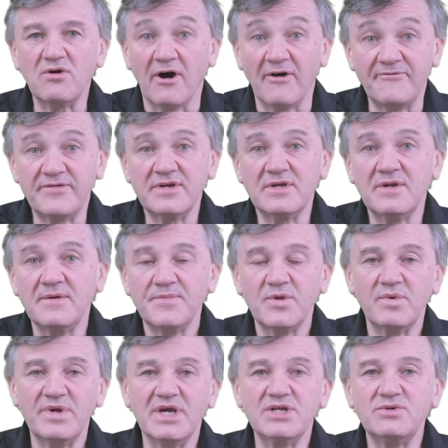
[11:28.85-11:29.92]
Often,
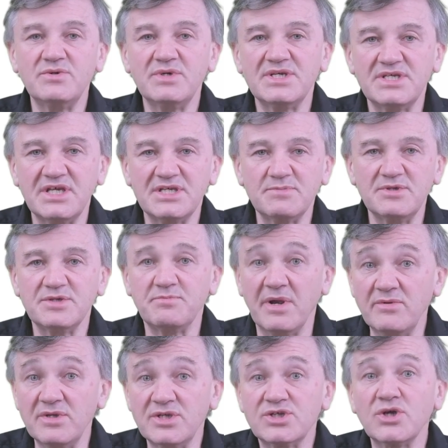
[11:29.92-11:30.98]
when I do assessments,
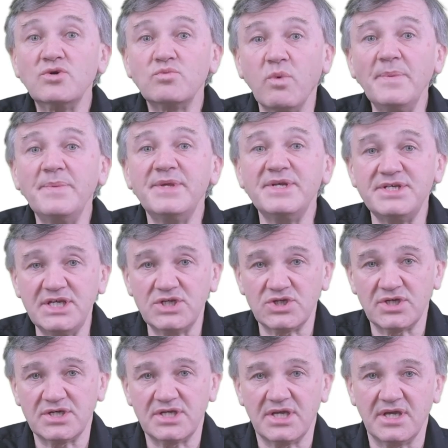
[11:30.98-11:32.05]
parents don't want the teacher
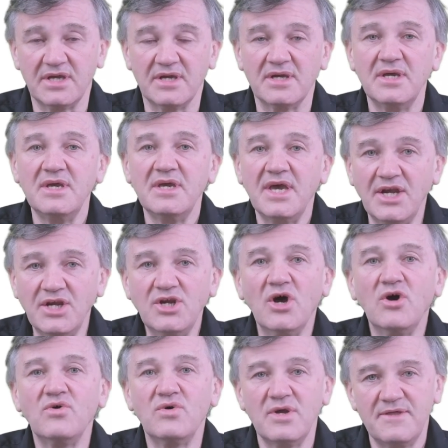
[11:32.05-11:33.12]
to hear and
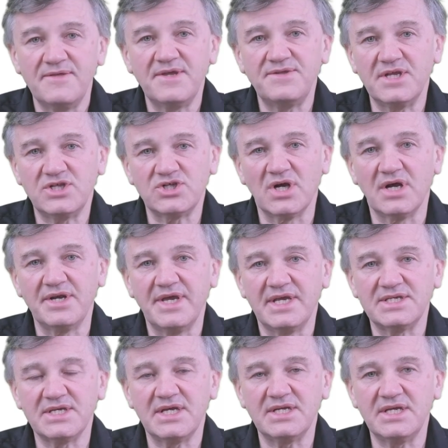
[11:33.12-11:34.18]
know that their child has
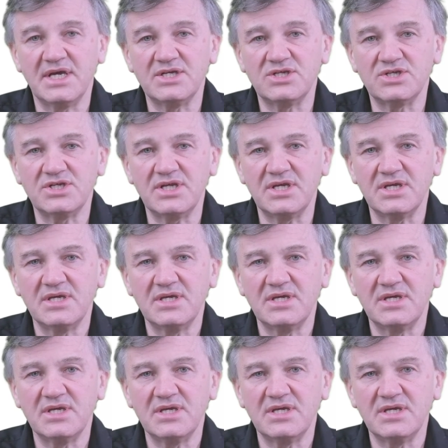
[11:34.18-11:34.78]
ADHD.